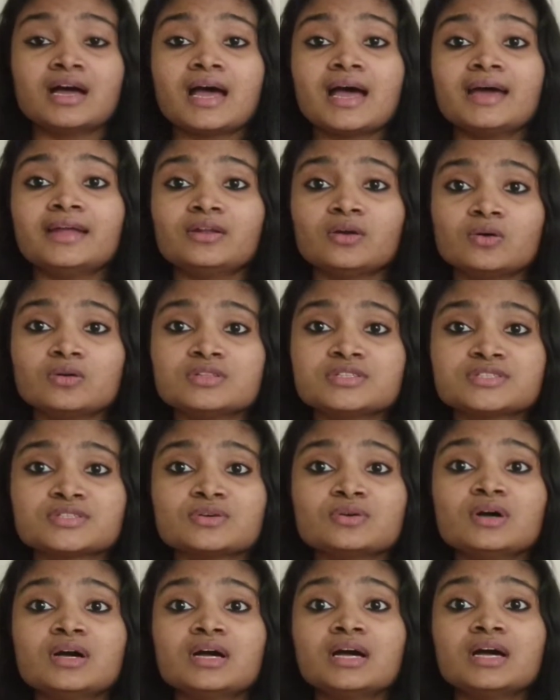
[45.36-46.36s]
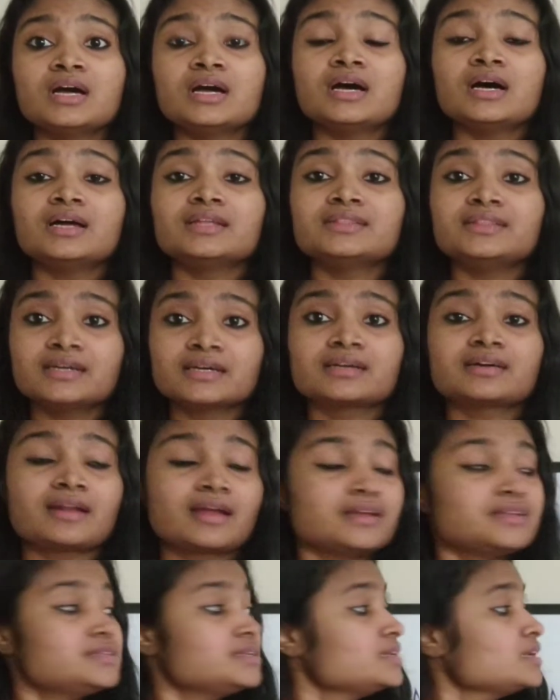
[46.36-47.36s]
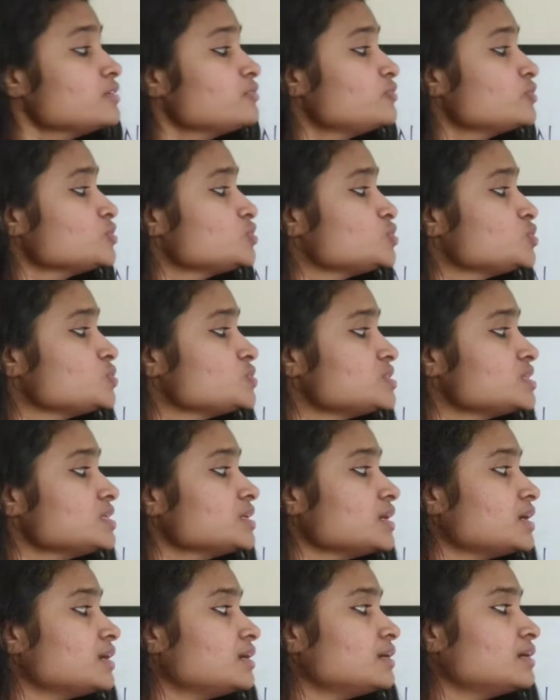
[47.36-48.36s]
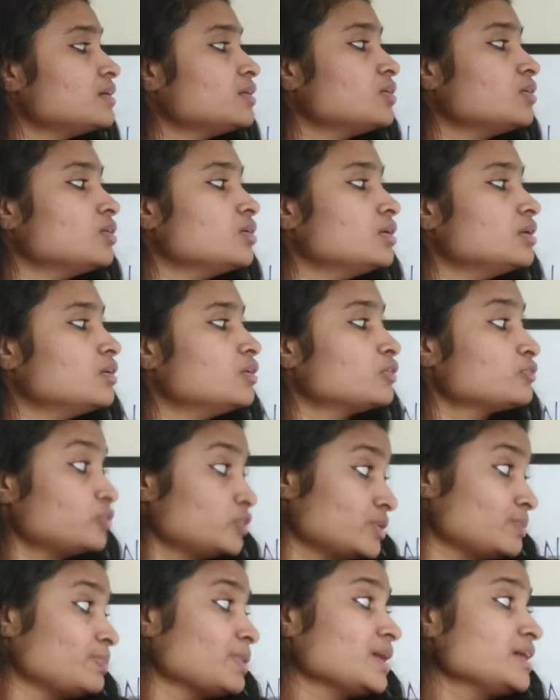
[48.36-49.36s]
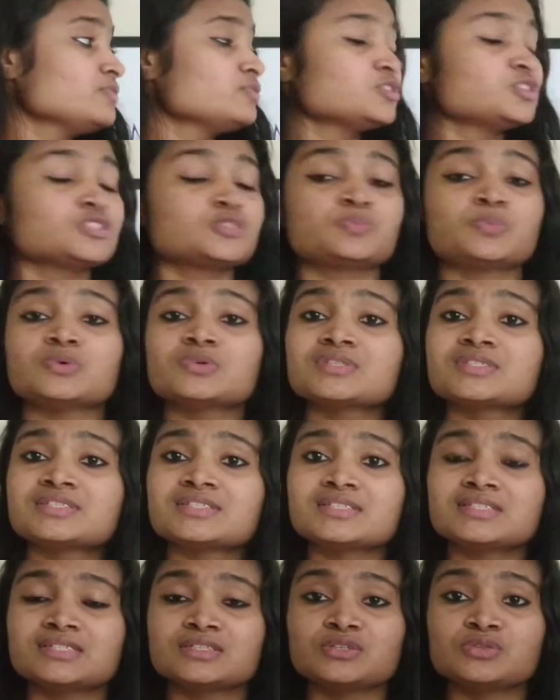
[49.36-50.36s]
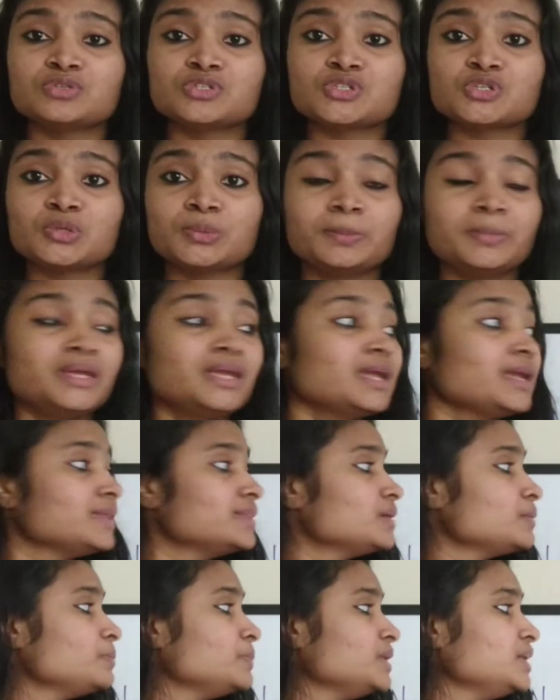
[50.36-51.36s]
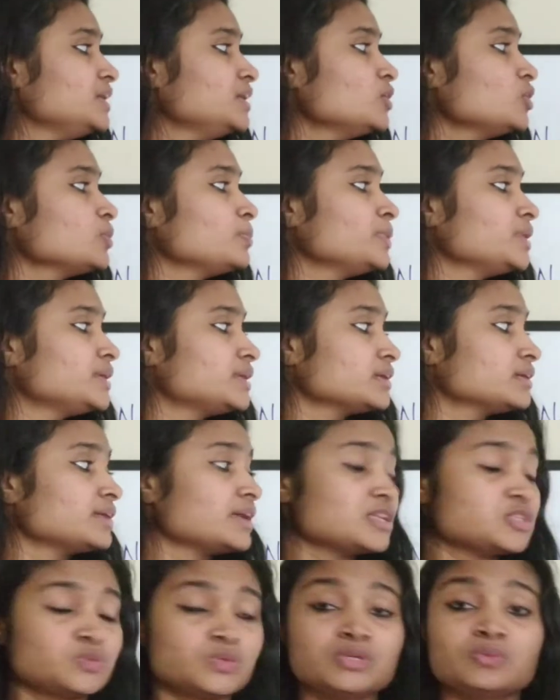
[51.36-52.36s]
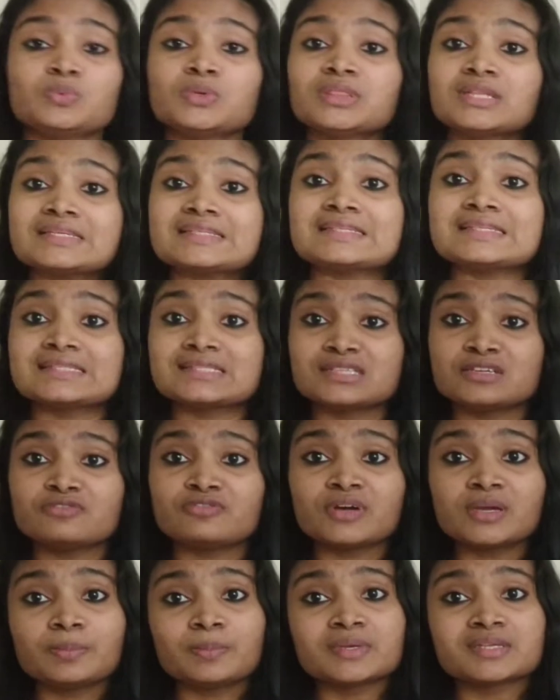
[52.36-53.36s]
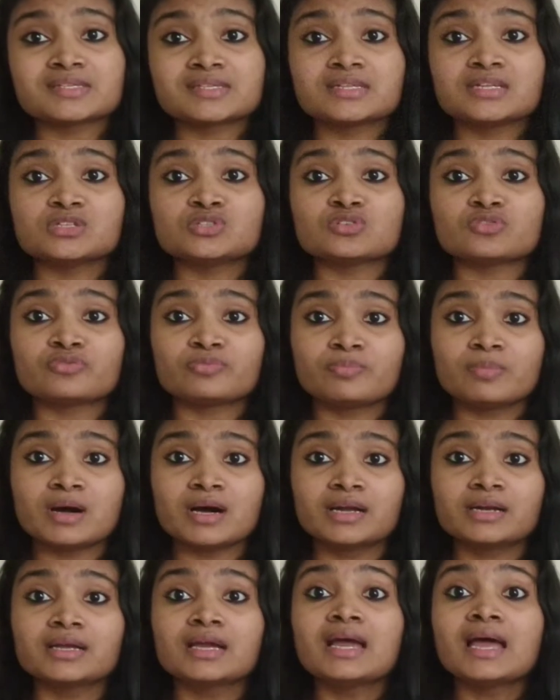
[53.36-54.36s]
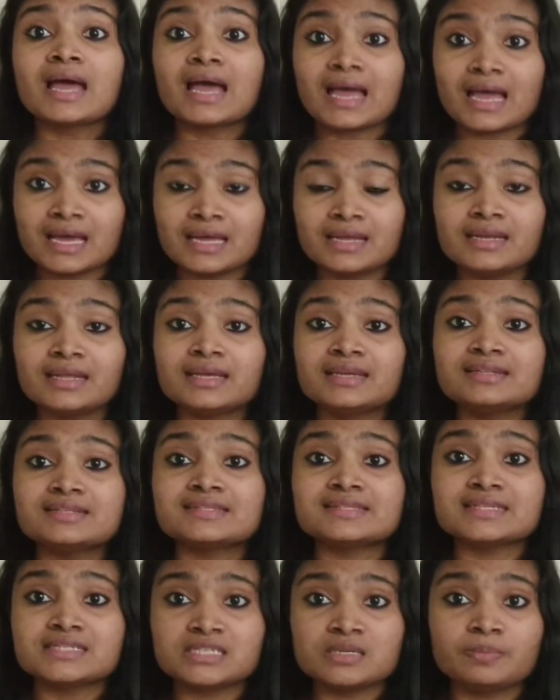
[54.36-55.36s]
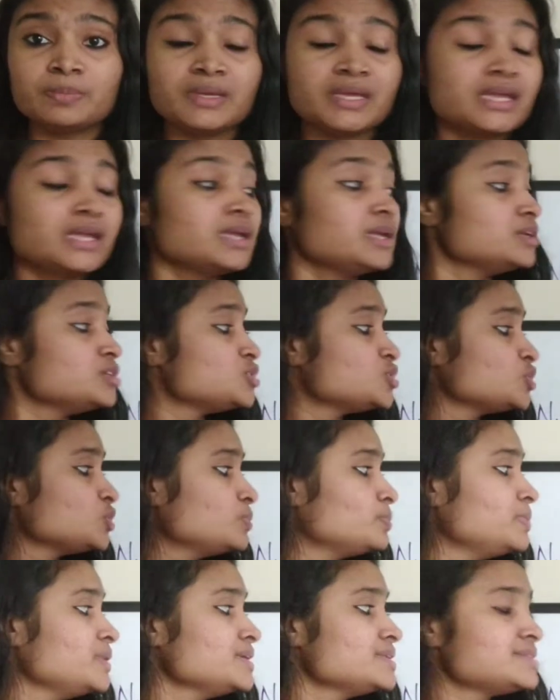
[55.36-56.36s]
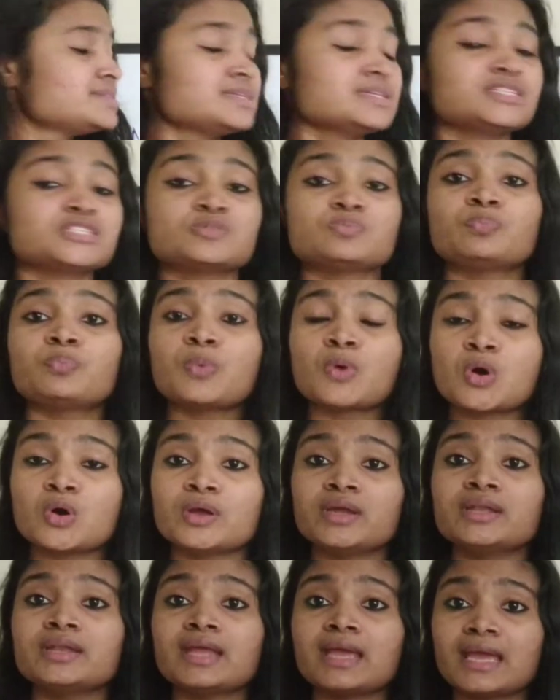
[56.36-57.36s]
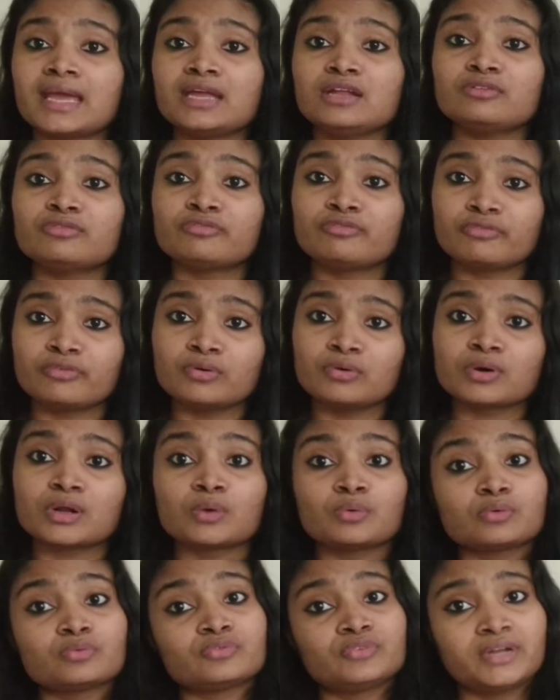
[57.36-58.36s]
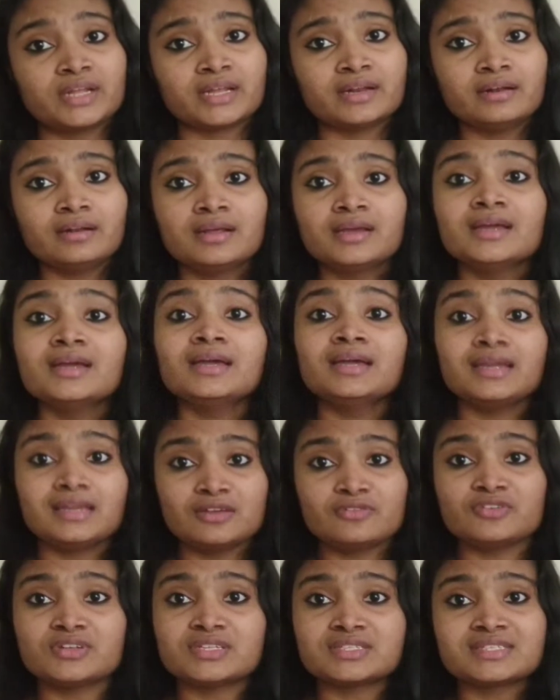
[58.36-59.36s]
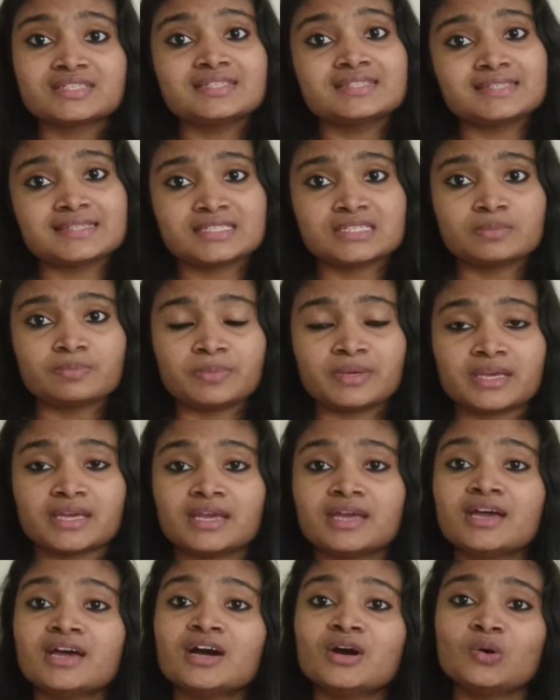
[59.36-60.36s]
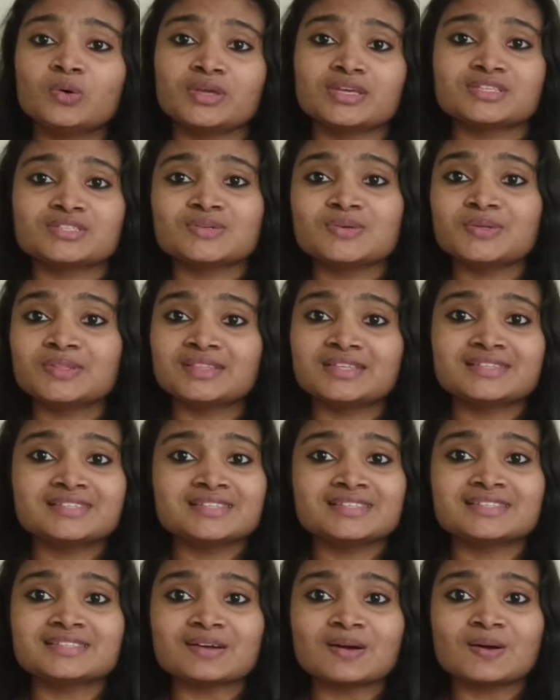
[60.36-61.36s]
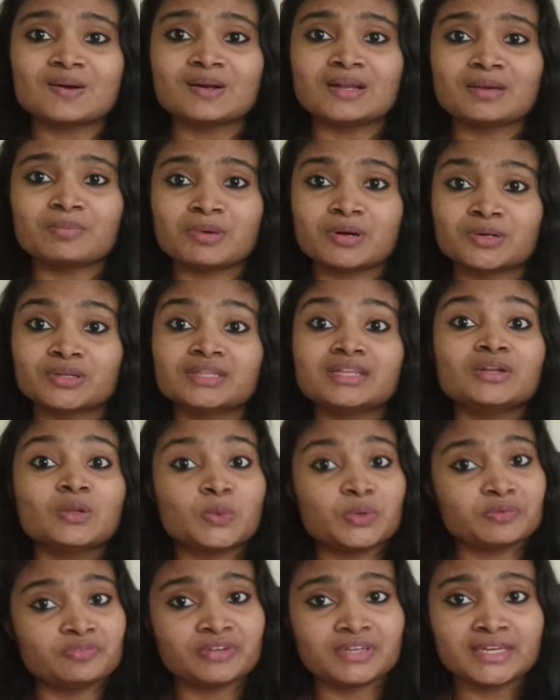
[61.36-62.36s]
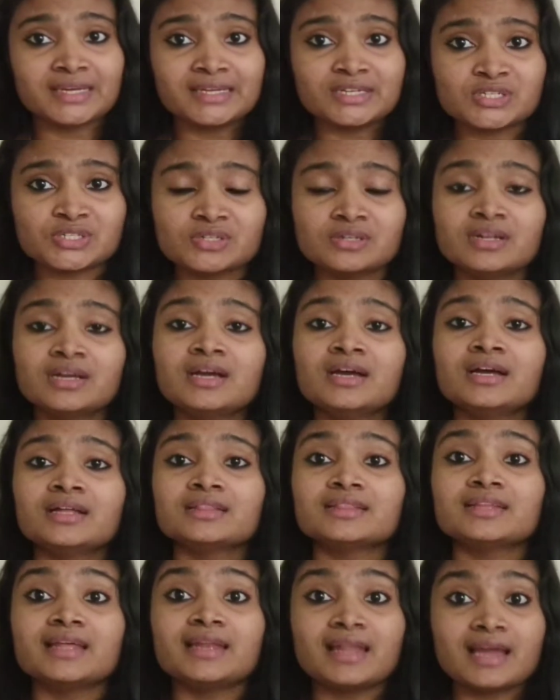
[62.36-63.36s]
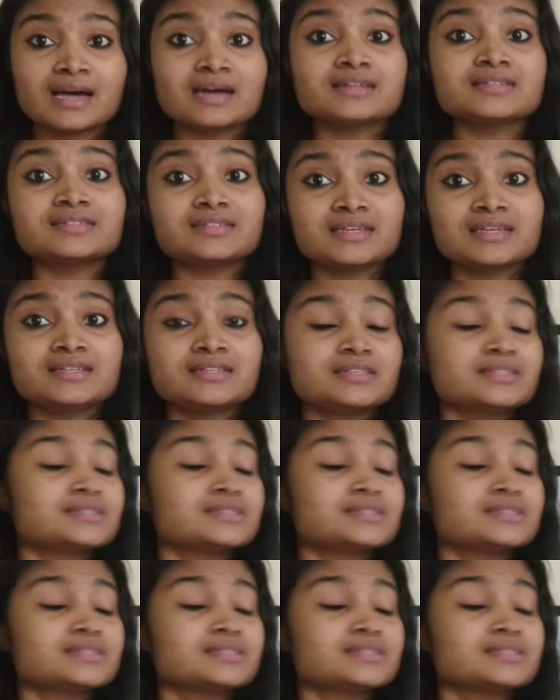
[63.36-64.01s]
And also the criteria for choosing or for applying for this post is you should be either BE or BTech graduate with a 65% of mark, and in CGPA it should be 6.84 out of 10 if it is in CGPA. Okay, so this is all about the notification. The last date